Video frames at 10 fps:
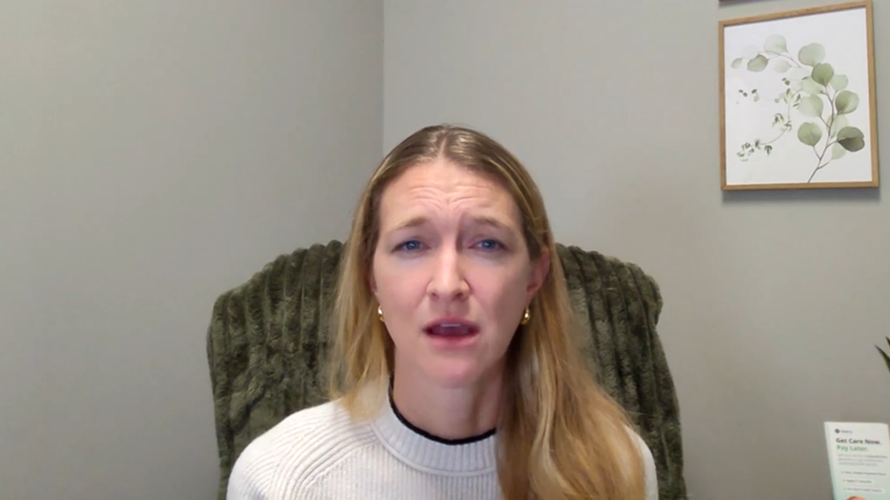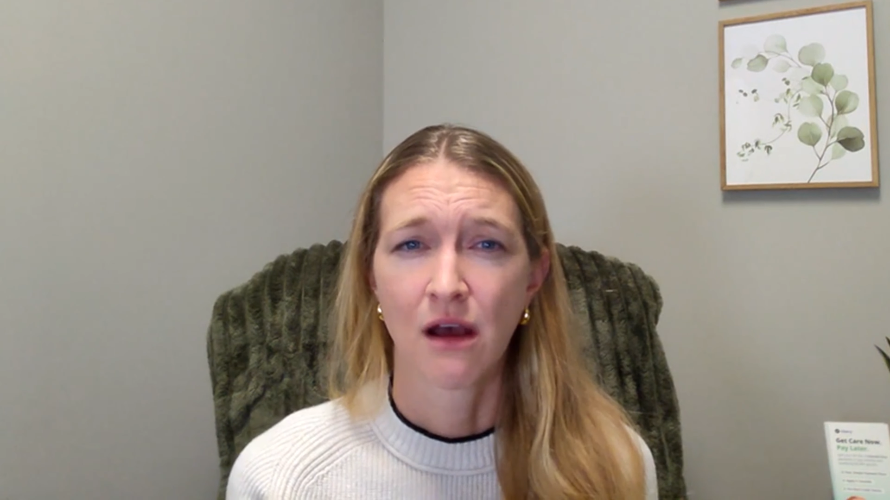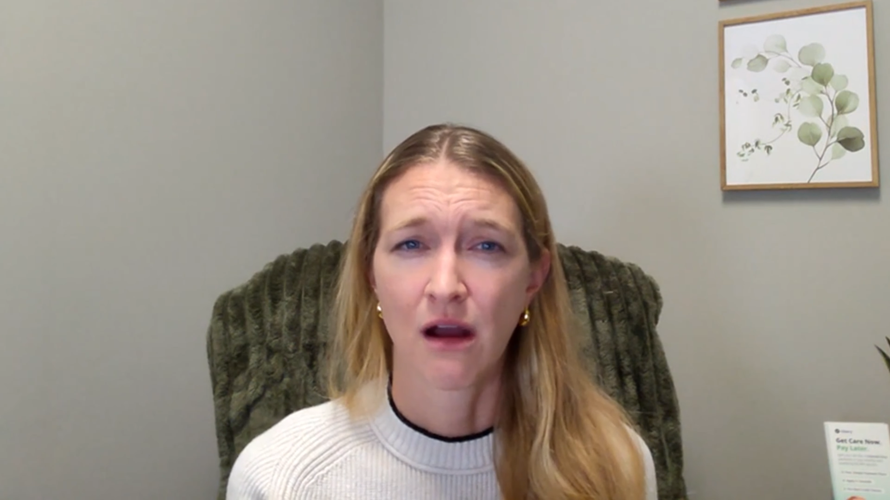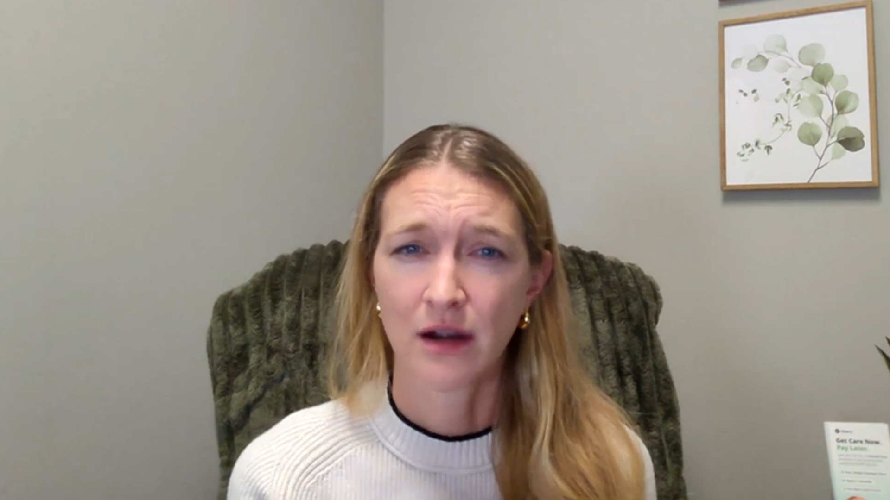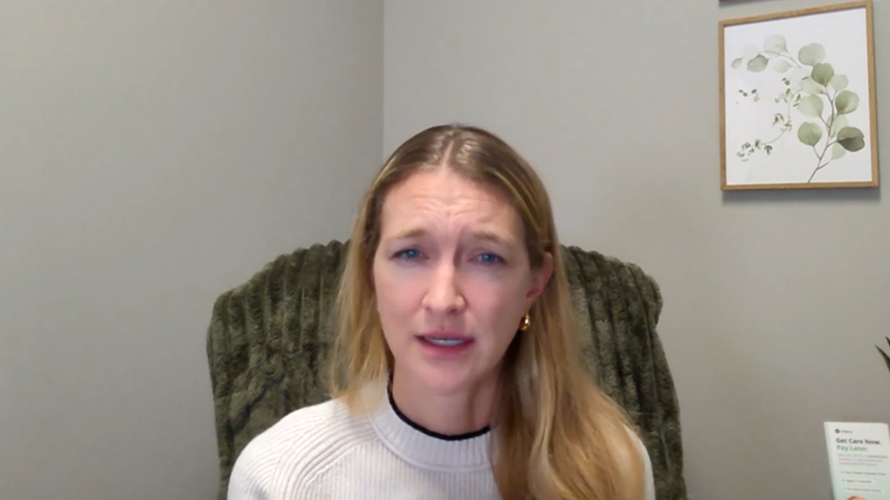
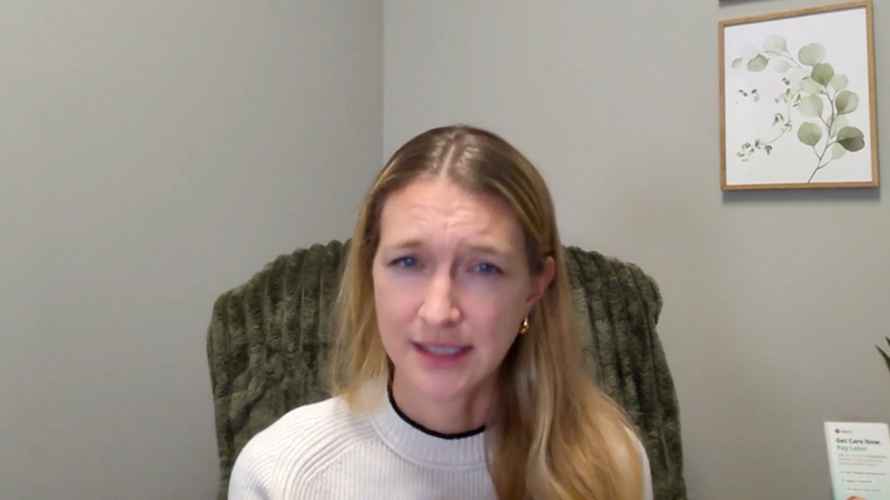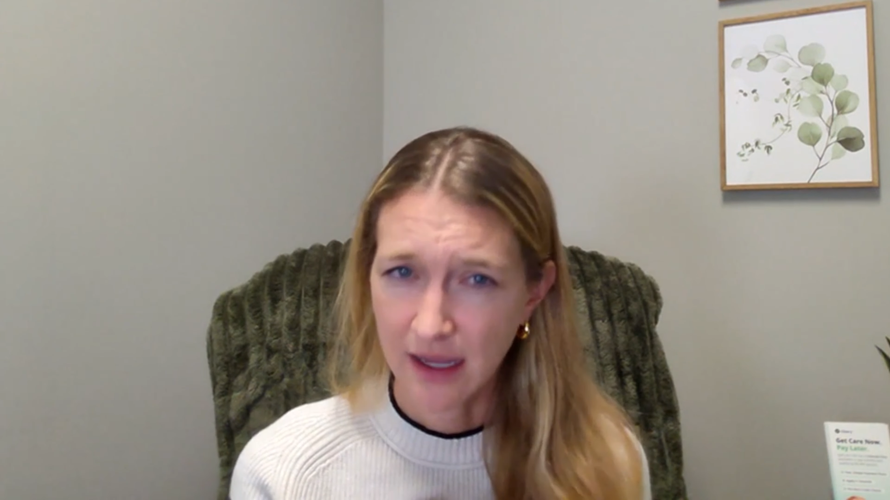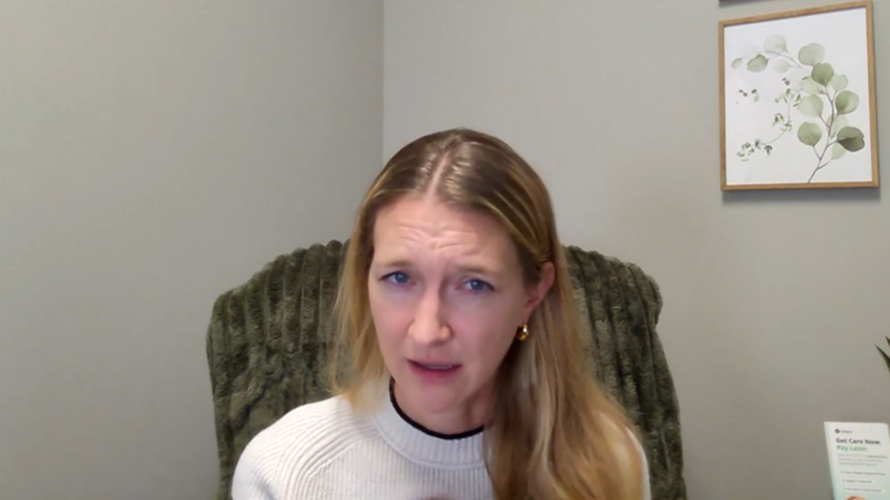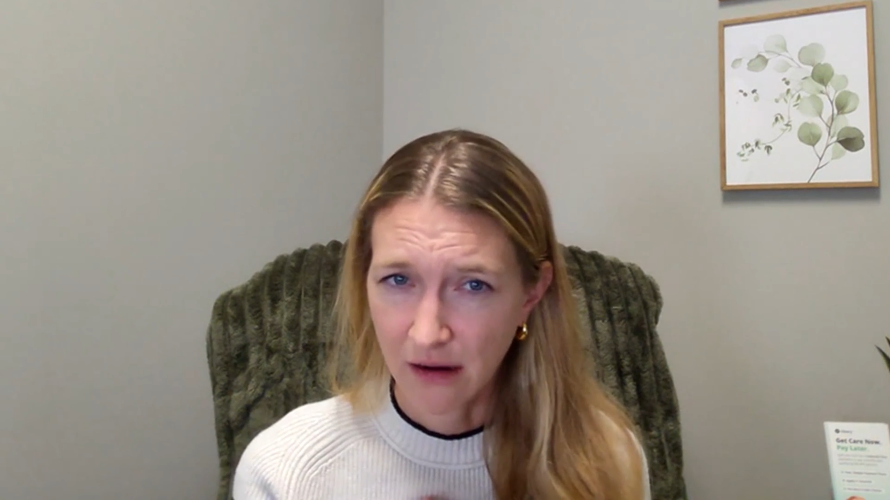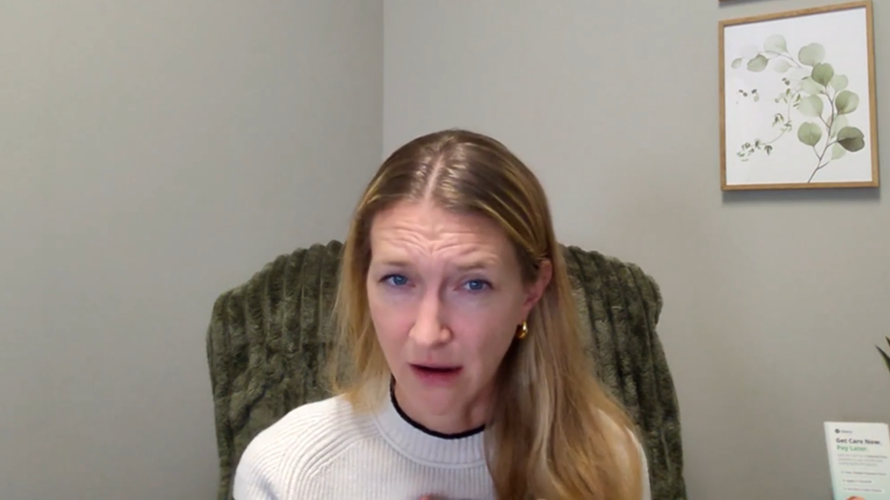heart
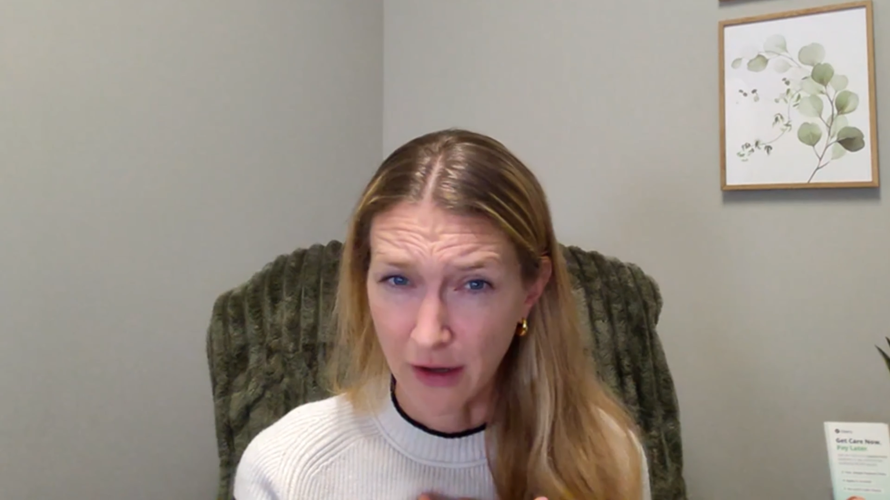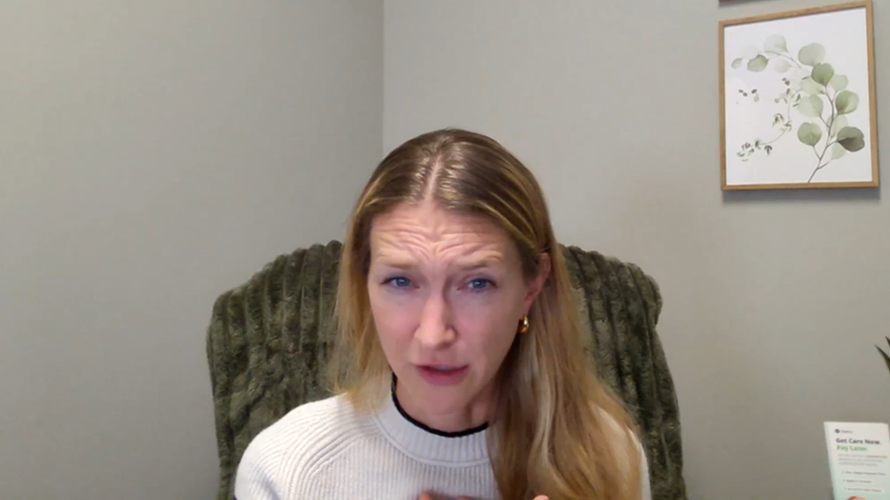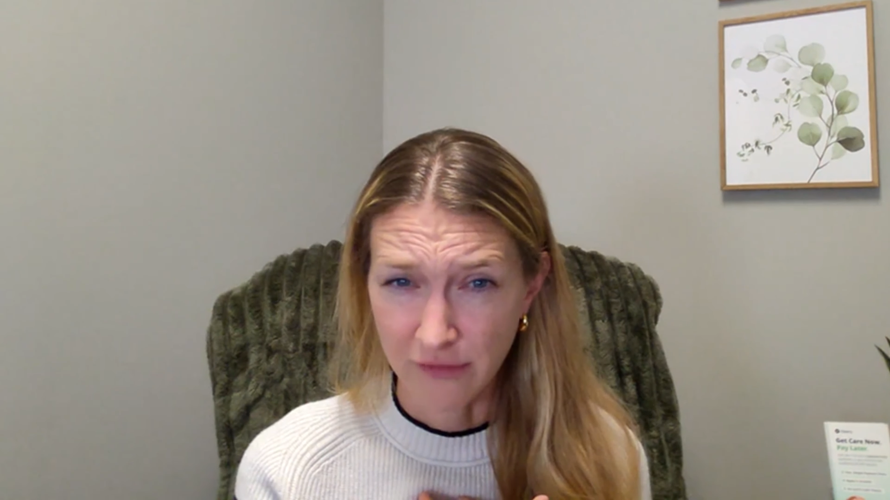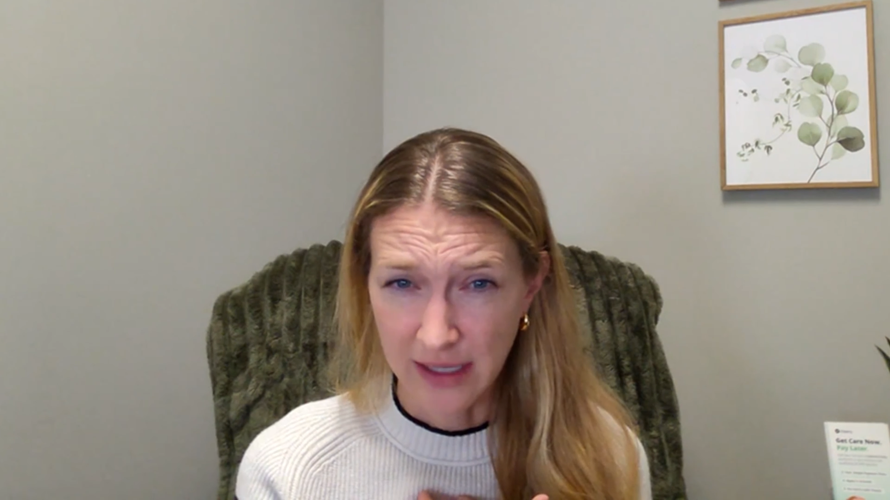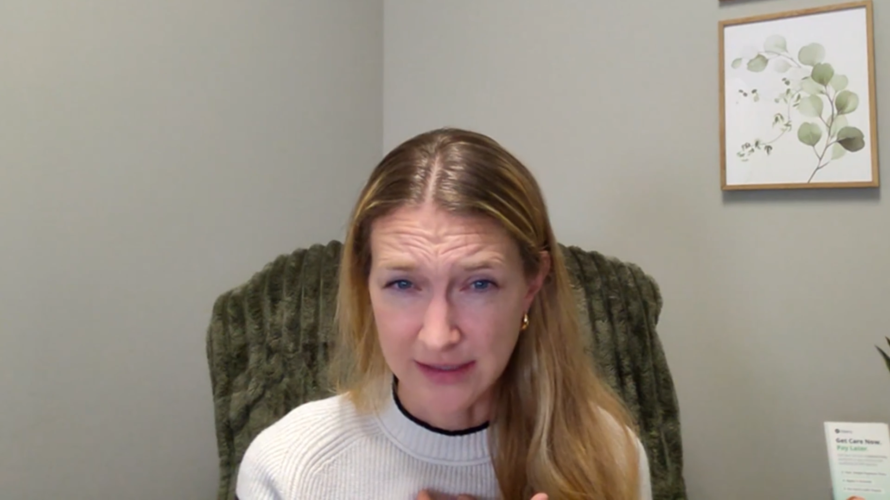attack and
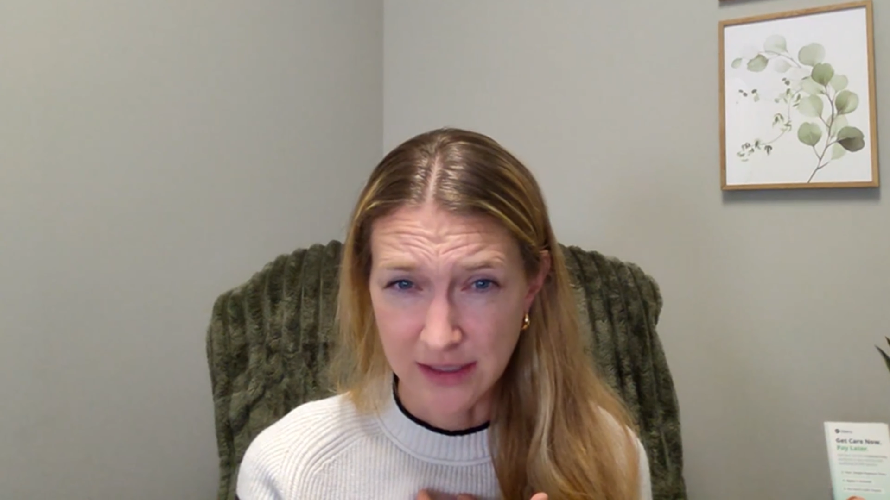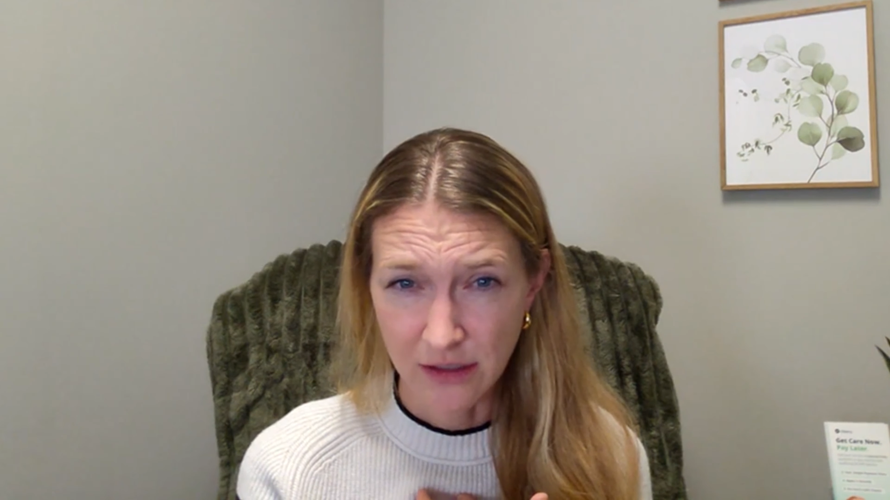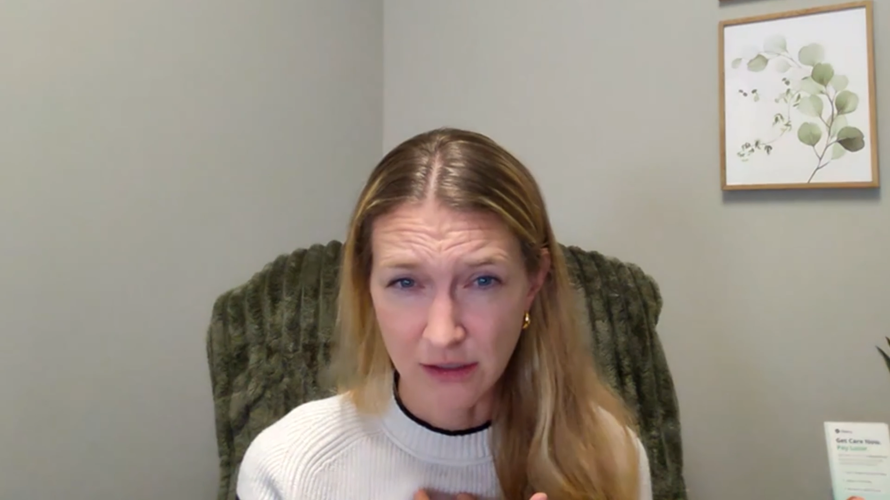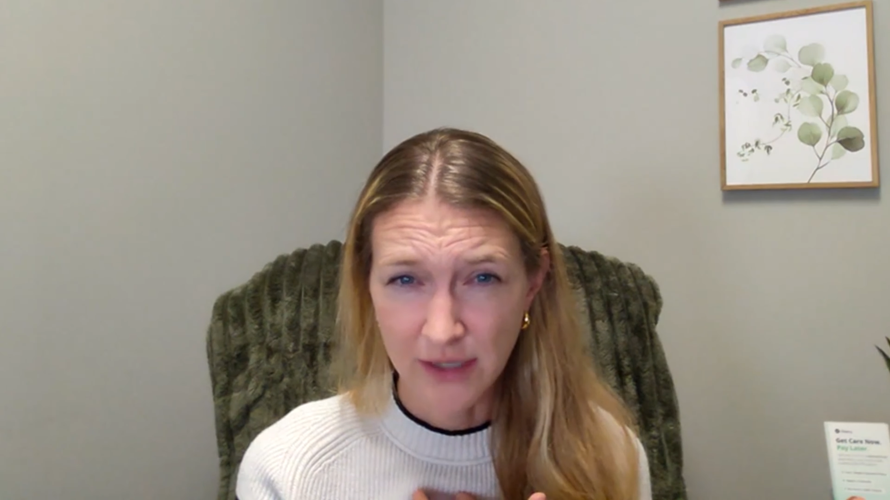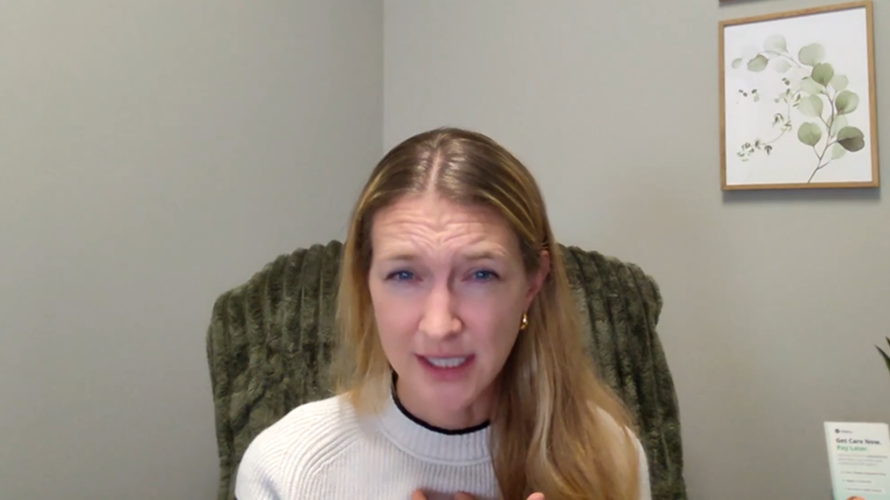
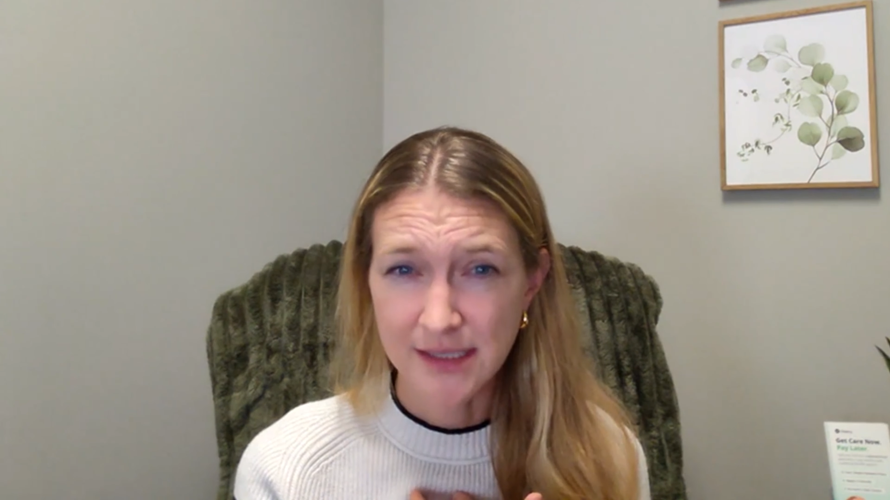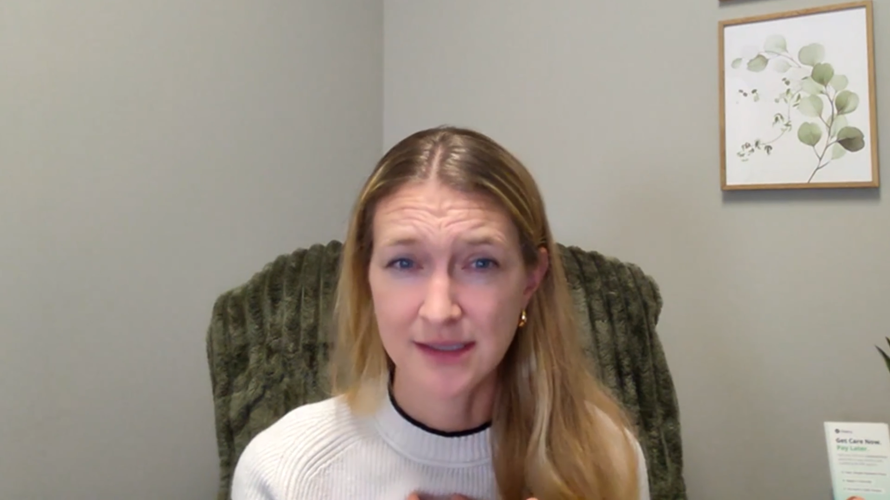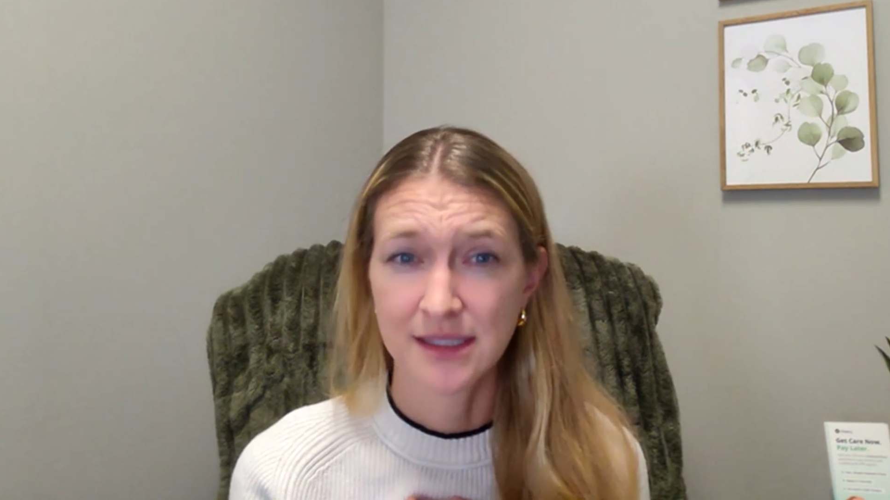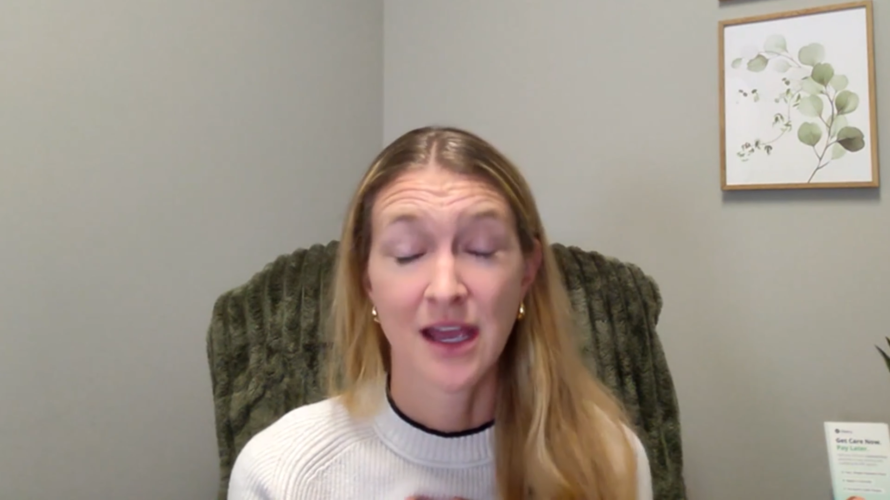cardiovascular risks.